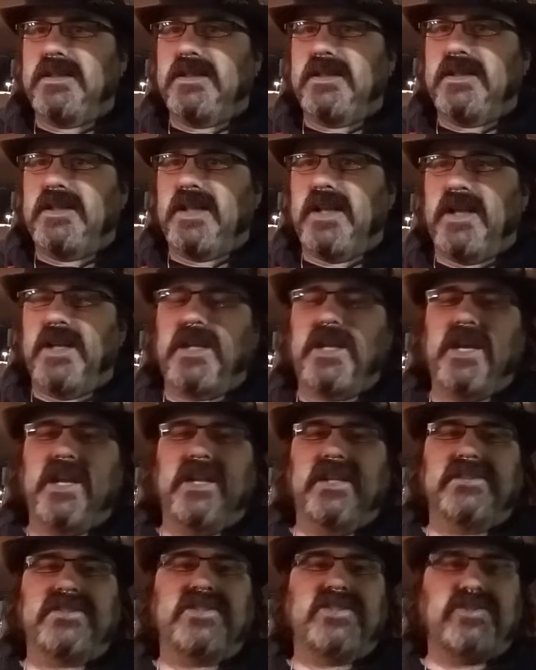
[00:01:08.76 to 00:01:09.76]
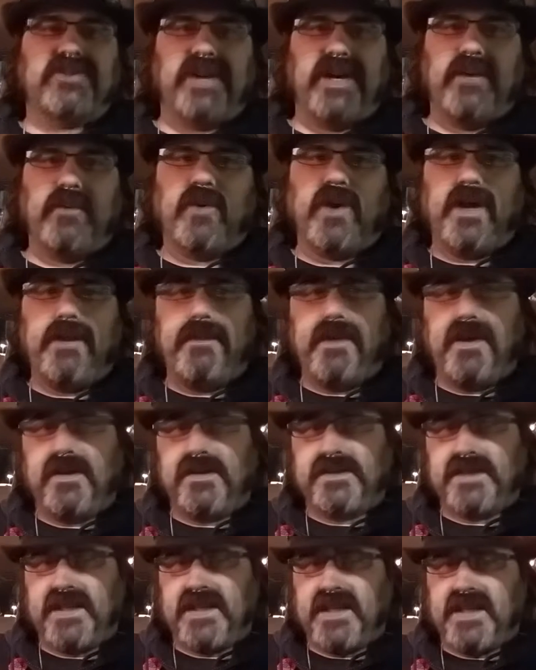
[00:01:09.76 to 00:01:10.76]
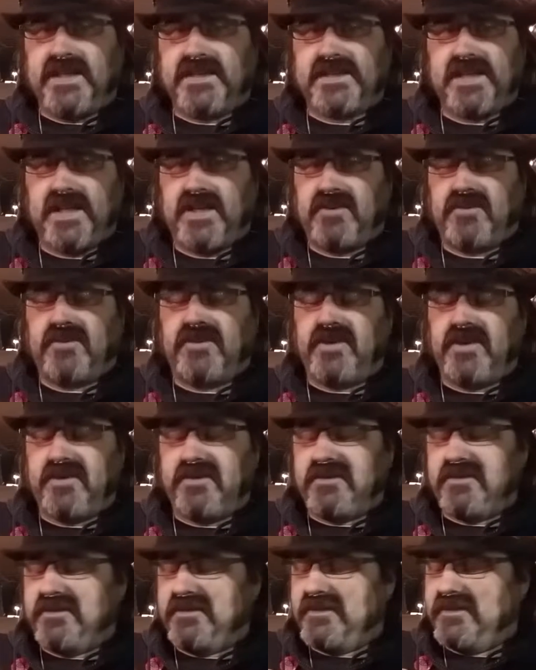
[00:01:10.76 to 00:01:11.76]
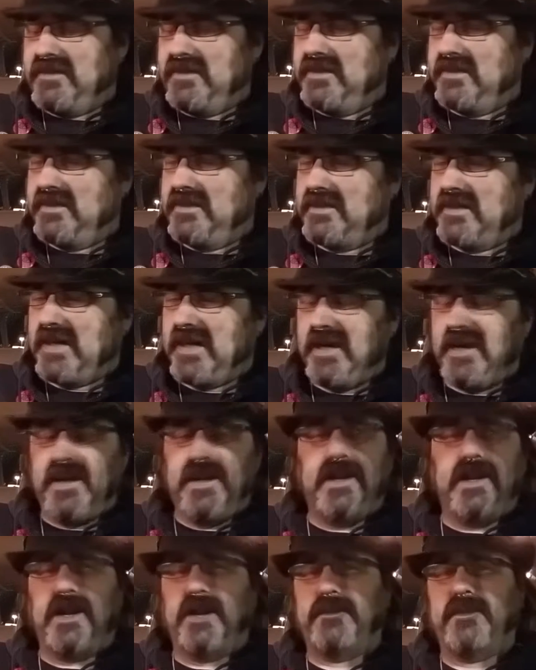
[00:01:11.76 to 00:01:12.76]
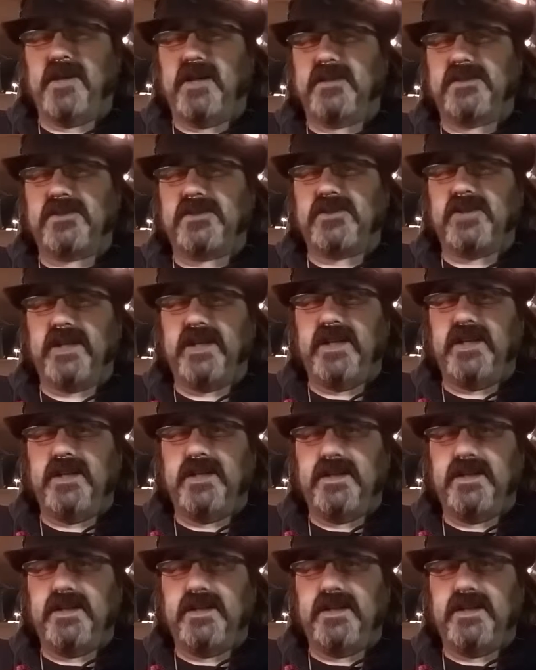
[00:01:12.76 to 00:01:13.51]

then again, it's straight white males, I guess. I don't know. I am not straight.